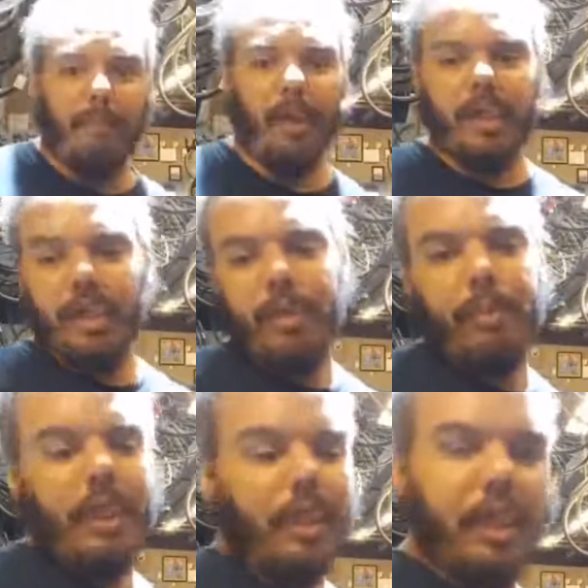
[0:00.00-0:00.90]
fix it,
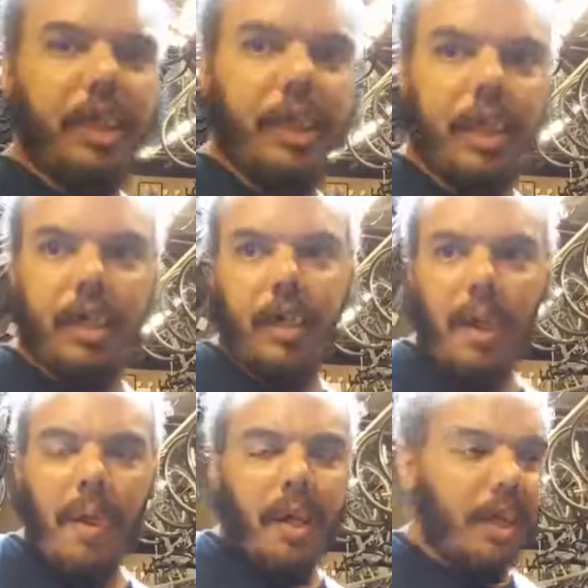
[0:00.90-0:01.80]
because
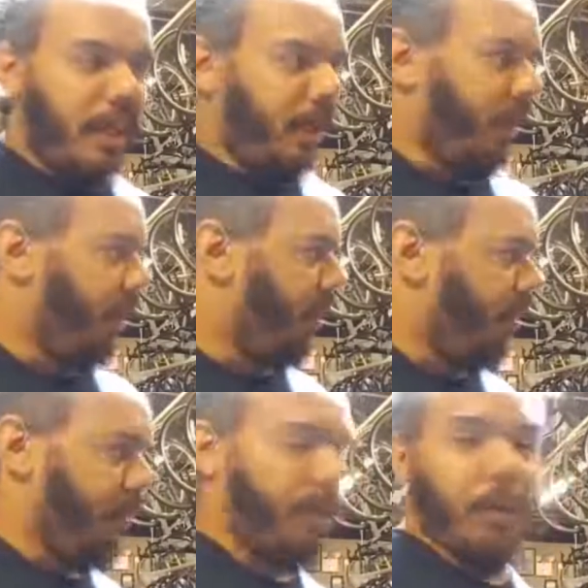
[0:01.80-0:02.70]

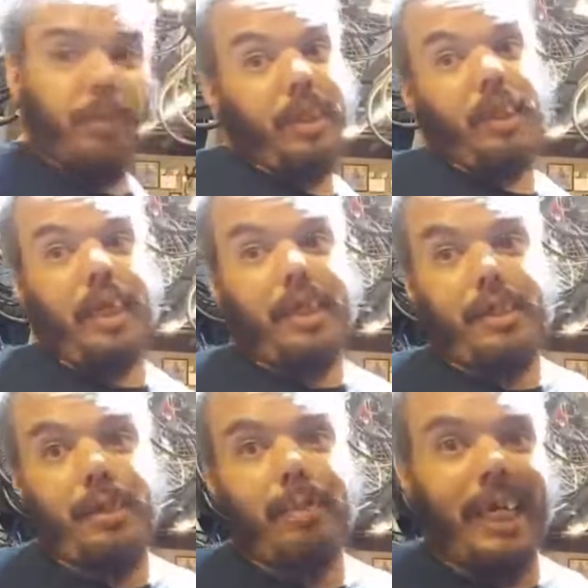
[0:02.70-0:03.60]
this girl really likes
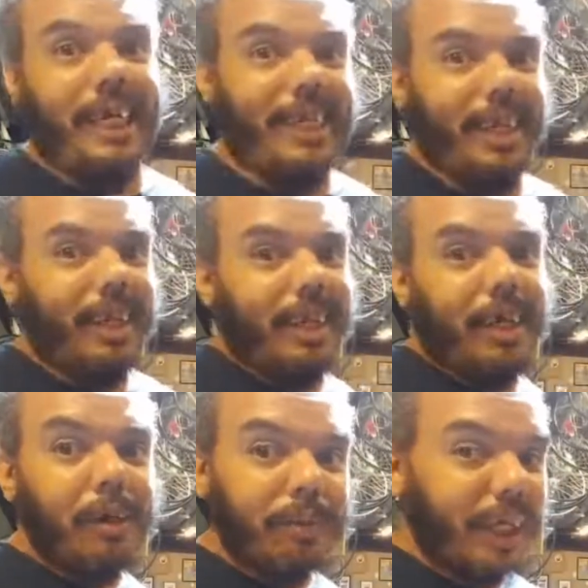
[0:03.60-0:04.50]
this bike, and
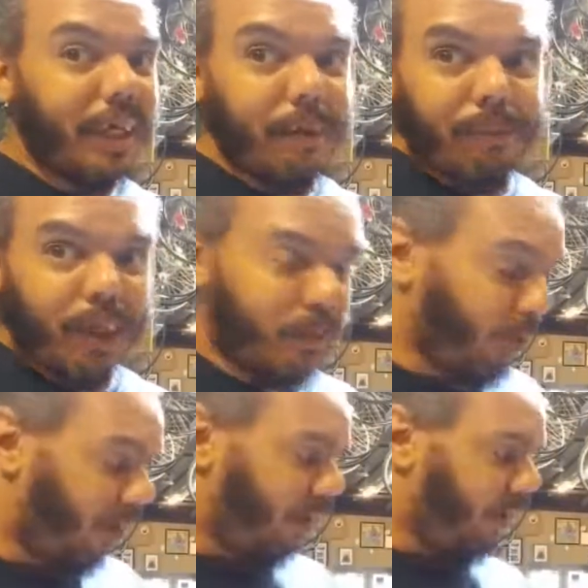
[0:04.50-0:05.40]
hopefully I can get it fixed
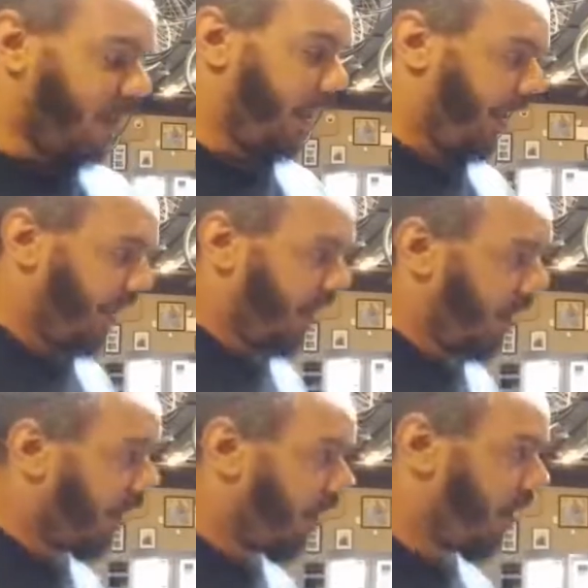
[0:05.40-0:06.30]
for her
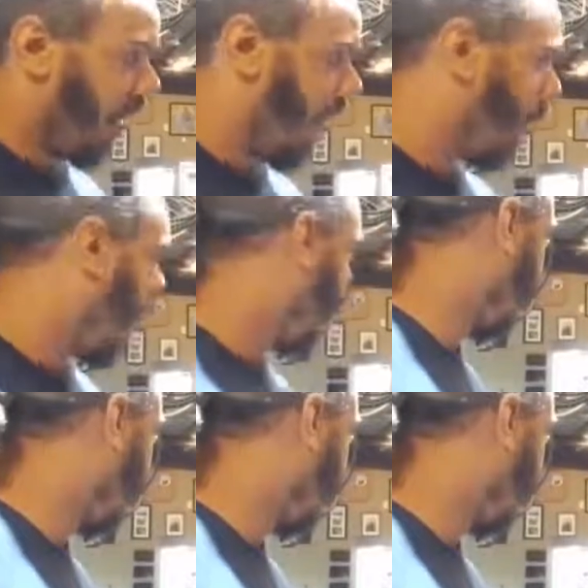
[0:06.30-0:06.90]
and not have to do